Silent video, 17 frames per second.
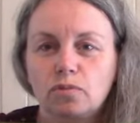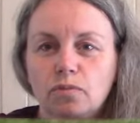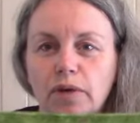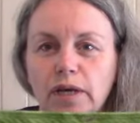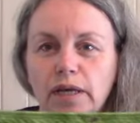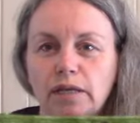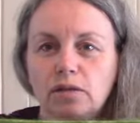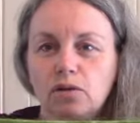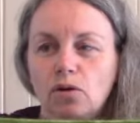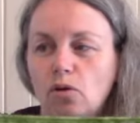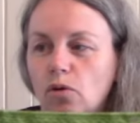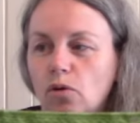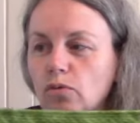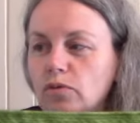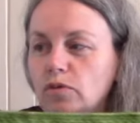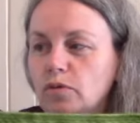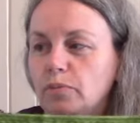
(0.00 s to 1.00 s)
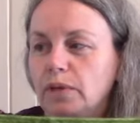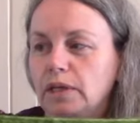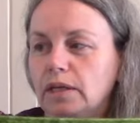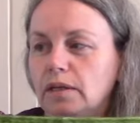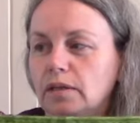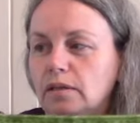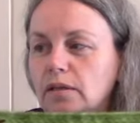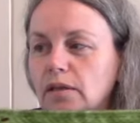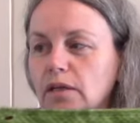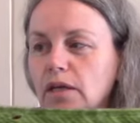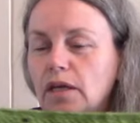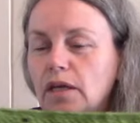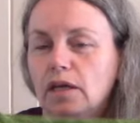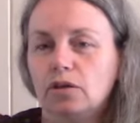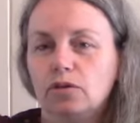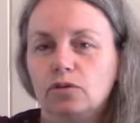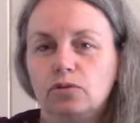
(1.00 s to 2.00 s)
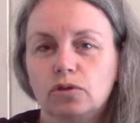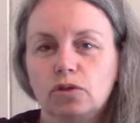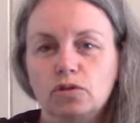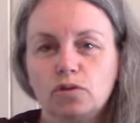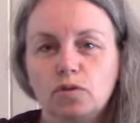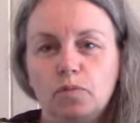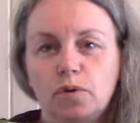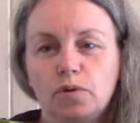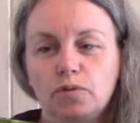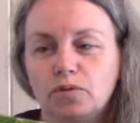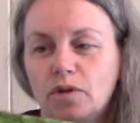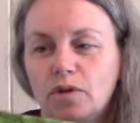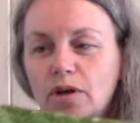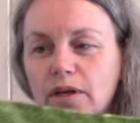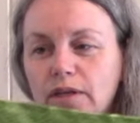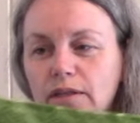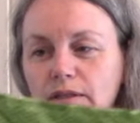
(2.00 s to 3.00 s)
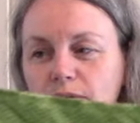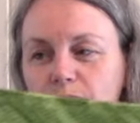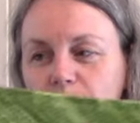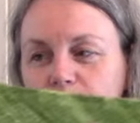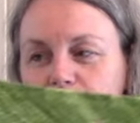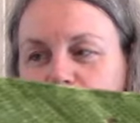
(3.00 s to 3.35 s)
make the holes bigger. You're not supposed to hide them.